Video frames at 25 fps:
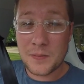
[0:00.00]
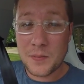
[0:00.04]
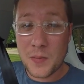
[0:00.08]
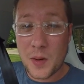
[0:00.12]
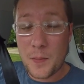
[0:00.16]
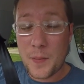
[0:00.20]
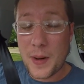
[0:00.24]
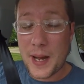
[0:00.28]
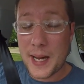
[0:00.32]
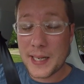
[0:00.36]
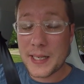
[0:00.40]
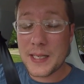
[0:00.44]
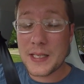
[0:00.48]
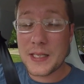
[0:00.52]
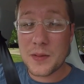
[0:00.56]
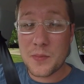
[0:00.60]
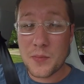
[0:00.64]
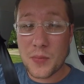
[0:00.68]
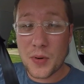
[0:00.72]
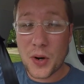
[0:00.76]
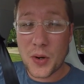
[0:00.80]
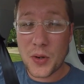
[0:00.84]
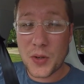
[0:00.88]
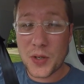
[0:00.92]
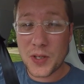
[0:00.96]
My back
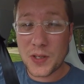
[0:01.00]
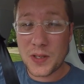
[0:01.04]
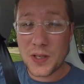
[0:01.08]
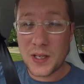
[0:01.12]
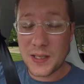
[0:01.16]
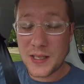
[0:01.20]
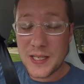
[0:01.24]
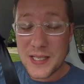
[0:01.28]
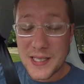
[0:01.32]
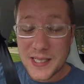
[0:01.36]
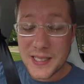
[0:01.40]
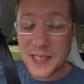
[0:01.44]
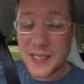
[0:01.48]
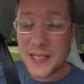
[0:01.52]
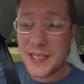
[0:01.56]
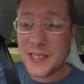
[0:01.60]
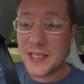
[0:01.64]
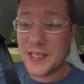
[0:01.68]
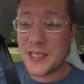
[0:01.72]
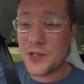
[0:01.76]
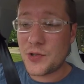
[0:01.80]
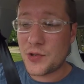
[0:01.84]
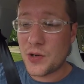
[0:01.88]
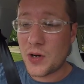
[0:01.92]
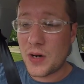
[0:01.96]
isn't broken and it's an
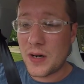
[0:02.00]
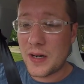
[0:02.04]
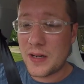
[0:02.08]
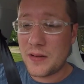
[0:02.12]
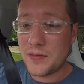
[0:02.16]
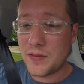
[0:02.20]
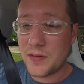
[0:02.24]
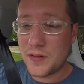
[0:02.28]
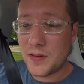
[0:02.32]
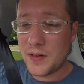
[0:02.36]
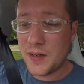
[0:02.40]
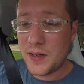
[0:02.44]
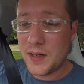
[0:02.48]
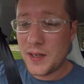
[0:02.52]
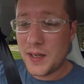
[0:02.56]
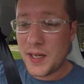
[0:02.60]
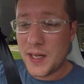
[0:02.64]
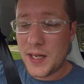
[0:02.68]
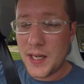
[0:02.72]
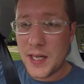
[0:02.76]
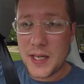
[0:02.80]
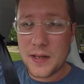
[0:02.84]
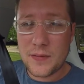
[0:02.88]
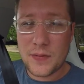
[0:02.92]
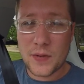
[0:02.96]
easy drive.
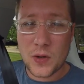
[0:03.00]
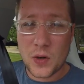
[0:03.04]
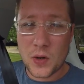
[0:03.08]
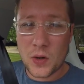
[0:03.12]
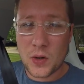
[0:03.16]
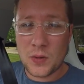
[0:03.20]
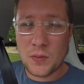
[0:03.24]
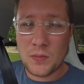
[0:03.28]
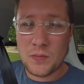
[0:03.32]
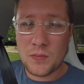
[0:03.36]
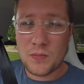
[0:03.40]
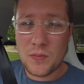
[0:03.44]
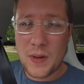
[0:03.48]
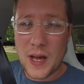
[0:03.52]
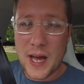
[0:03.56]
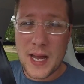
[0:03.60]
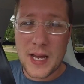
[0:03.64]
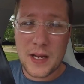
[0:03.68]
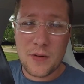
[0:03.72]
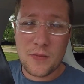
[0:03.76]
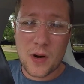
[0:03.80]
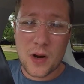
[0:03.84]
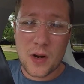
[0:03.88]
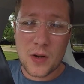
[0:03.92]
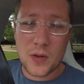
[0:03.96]
Even on
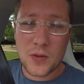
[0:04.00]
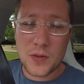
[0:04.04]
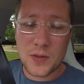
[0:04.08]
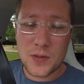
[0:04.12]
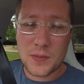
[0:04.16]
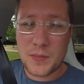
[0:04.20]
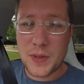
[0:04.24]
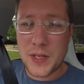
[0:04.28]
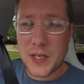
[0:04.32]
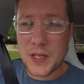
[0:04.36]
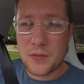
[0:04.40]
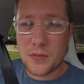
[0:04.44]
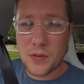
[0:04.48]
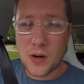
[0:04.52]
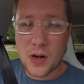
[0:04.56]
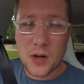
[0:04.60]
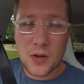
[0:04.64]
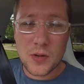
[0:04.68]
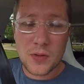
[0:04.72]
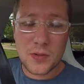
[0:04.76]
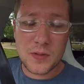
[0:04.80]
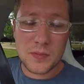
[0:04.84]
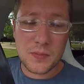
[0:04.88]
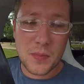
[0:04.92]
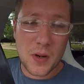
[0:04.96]
A road, B
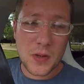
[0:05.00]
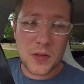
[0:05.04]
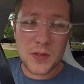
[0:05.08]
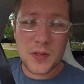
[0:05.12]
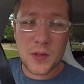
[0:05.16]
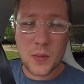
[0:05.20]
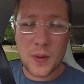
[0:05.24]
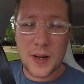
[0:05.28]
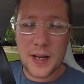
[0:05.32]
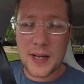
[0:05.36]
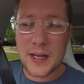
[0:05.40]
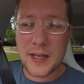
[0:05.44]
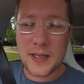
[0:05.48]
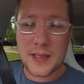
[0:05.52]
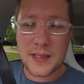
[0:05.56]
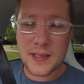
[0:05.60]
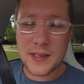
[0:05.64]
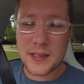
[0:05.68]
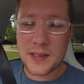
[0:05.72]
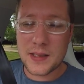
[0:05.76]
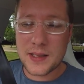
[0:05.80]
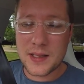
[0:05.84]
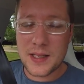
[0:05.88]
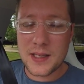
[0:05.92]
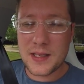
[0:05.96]
road,
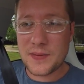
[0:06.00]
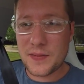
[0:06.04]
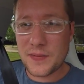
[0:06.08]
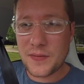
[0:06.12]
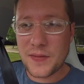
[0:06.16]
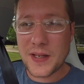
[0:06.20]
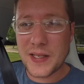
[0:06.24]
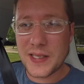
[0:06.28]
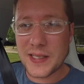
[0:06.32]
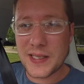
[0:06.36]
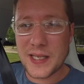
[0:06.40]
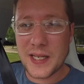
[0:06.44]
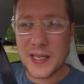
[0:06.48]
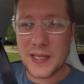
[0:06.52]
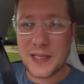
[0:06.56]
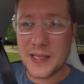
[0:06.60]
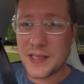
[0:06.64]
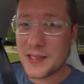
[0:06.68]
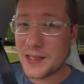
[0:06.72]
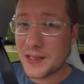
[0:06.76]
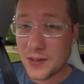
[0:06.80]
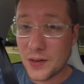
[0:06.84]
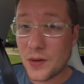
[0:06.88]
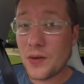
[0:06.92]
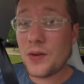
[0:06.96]
motorways, this fits in.
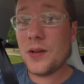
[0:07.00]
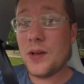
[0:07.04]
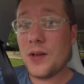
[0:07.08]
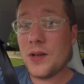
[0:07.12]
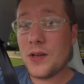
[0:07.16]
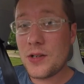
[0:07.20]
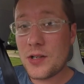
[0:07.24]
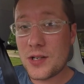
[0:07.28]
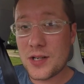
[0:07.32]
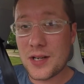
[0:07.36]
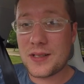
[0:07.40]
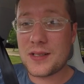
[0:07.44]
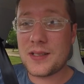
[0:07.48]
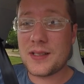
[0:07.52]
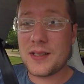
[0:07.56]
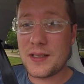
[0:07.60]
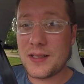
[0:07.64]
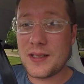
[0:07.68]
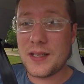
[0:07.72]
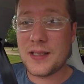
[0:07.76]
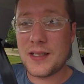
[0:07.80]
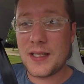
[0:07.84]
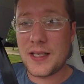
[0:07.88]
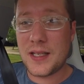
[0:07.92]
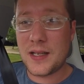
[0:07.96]
It's not just a
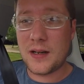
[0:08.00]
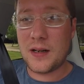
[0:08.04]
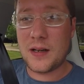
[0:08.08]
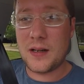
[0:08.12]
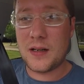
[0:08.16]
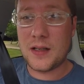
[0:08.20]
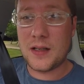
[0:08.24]
city car.